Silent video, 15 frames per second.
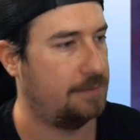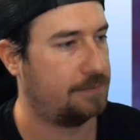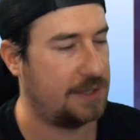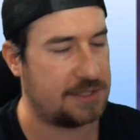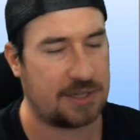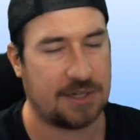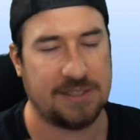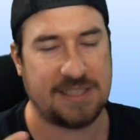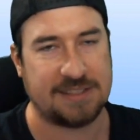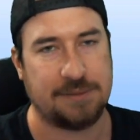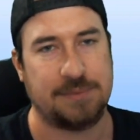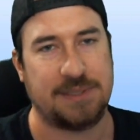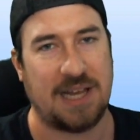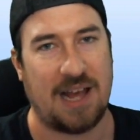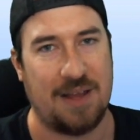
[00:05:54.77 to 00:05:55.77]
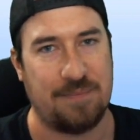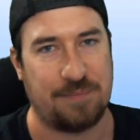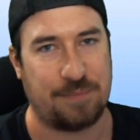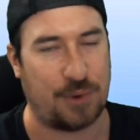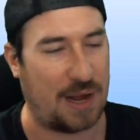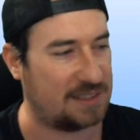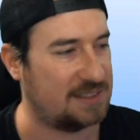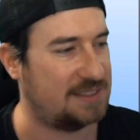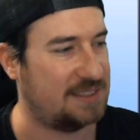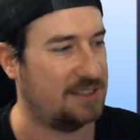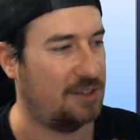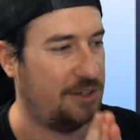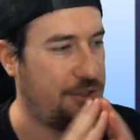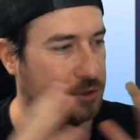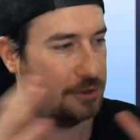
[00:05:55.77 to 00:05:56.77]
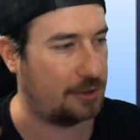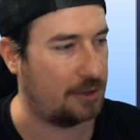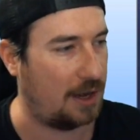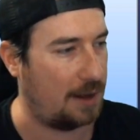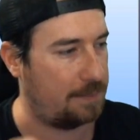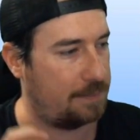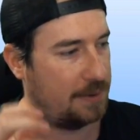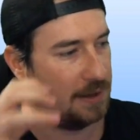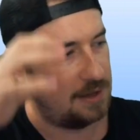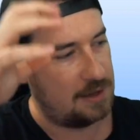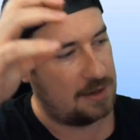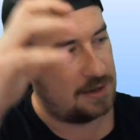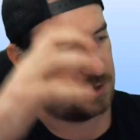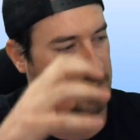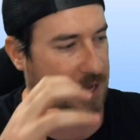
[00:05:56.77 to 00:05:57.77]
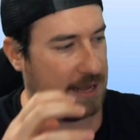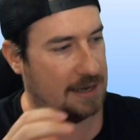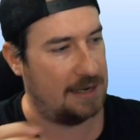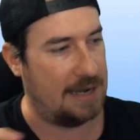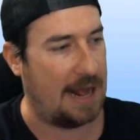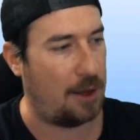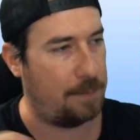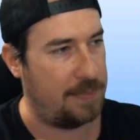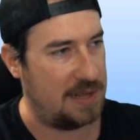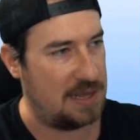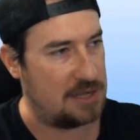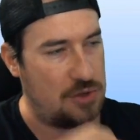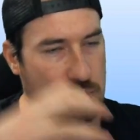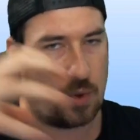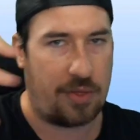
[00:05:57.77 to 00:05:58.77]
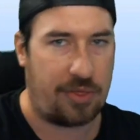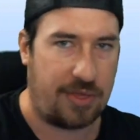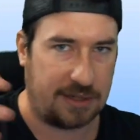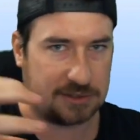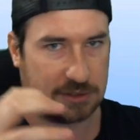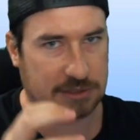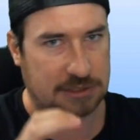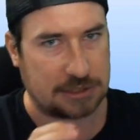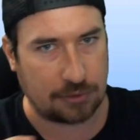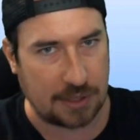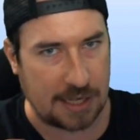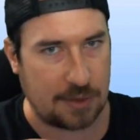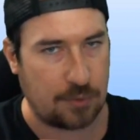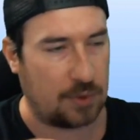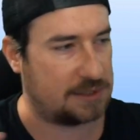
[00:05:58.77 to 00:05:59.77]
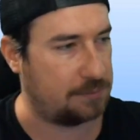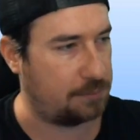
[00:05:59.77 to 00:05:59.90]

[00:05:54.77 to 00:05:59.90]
it's gonna take some time practicing on your crop and how big you want things on the screen, what's